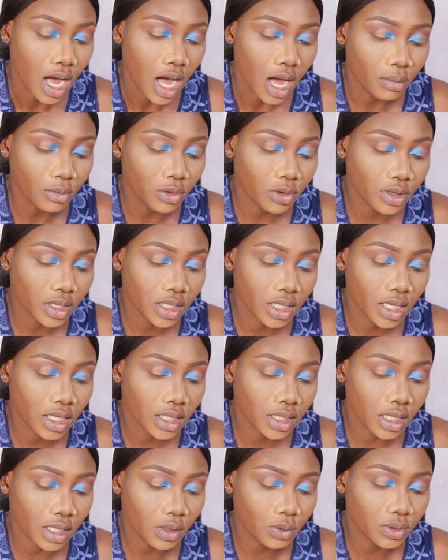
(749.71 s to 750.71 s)
I'm going
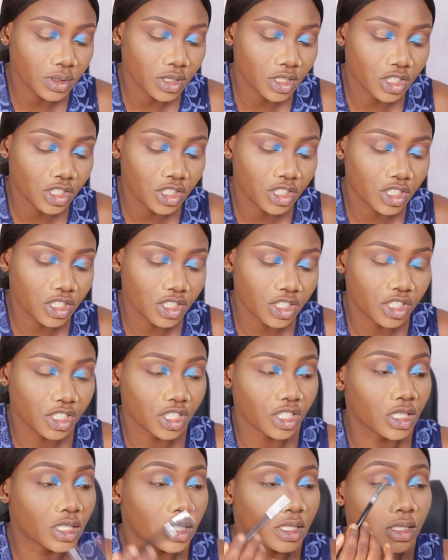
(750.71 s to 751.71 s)
in now with the Chi
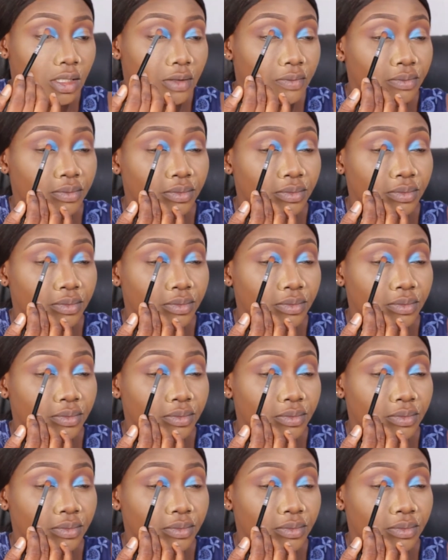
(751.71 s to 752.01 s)
shade,